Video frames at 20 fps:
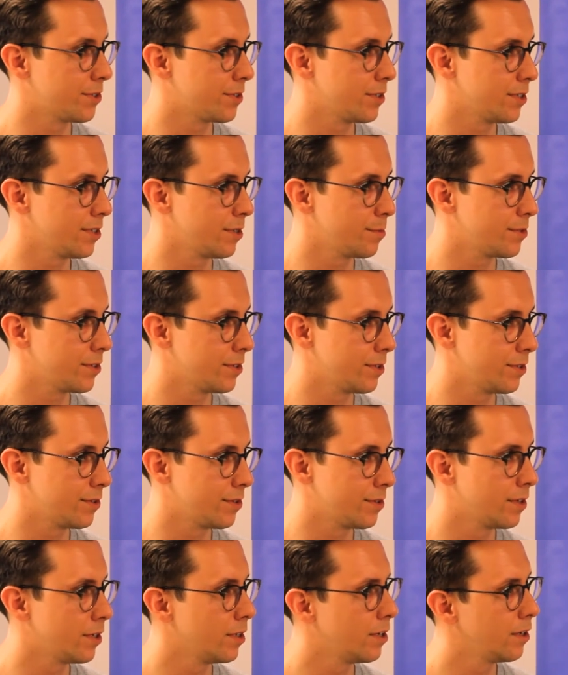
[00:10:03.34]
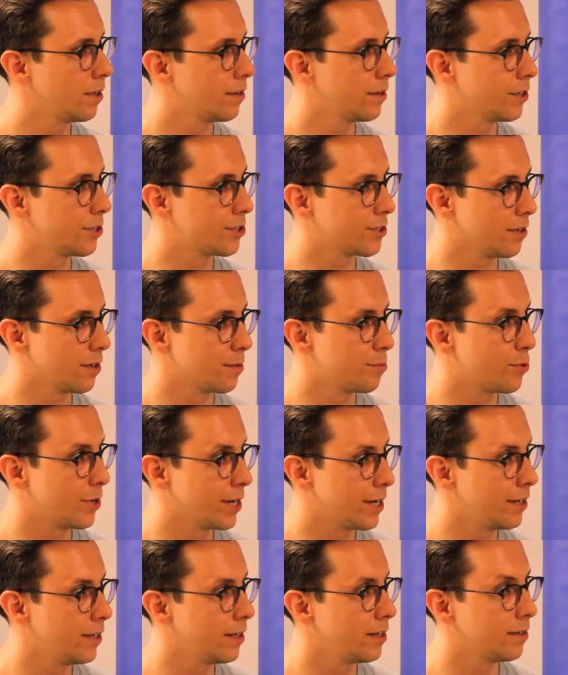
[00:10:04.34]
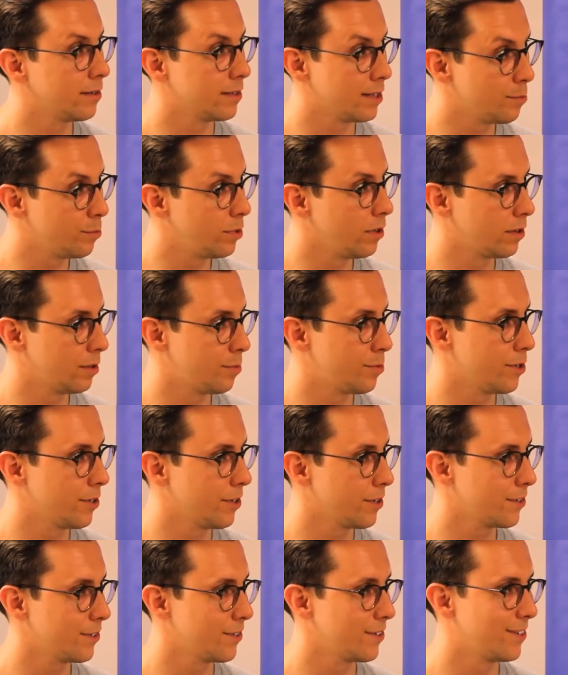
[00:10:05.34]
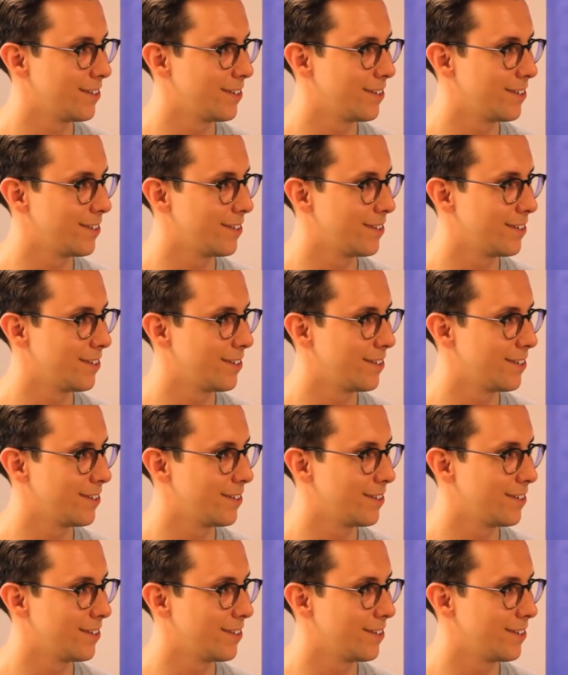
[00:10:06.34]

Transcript: startups is they start branding and then build the product.